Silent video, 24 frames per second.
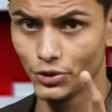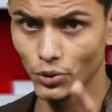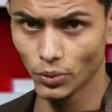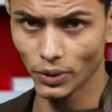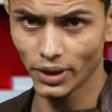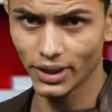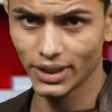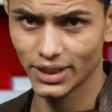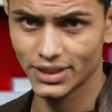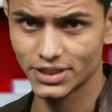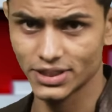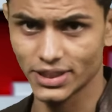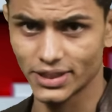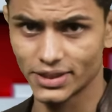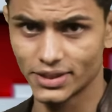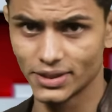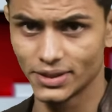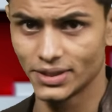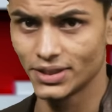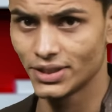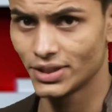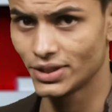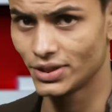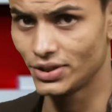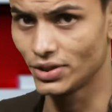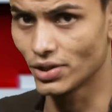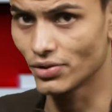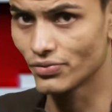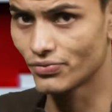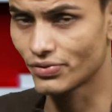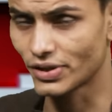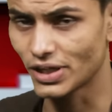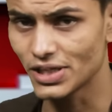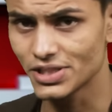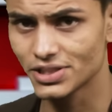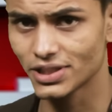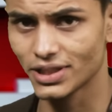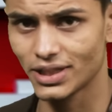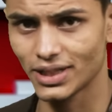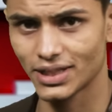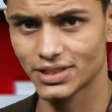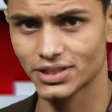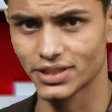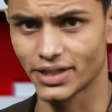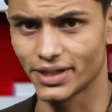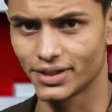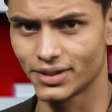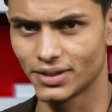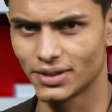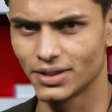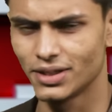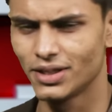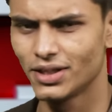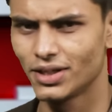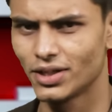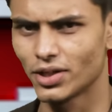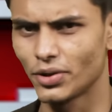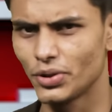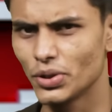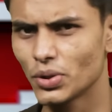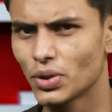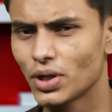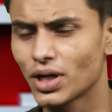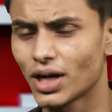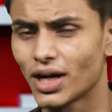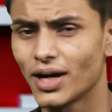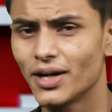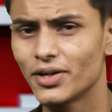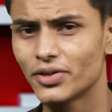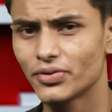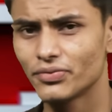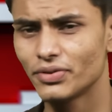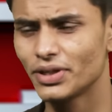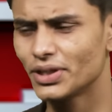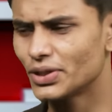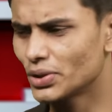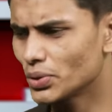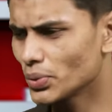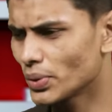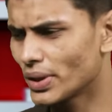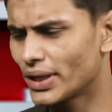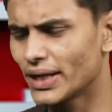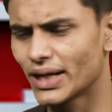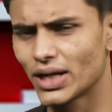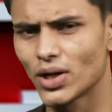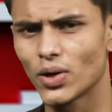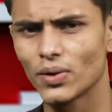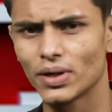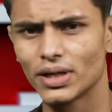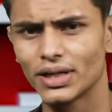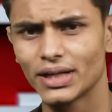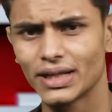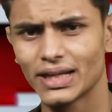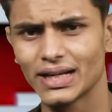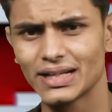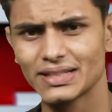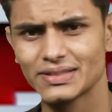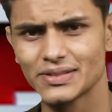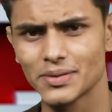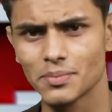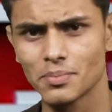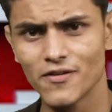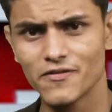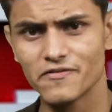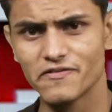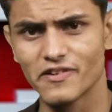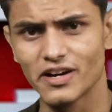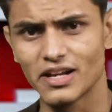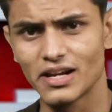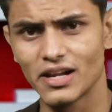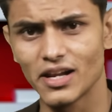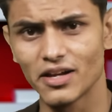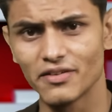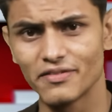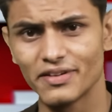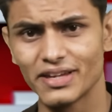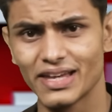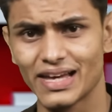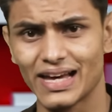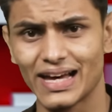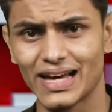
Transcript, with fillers: You are excited. Your friends are excited. Now you can't wait to get out and kick some fun-loving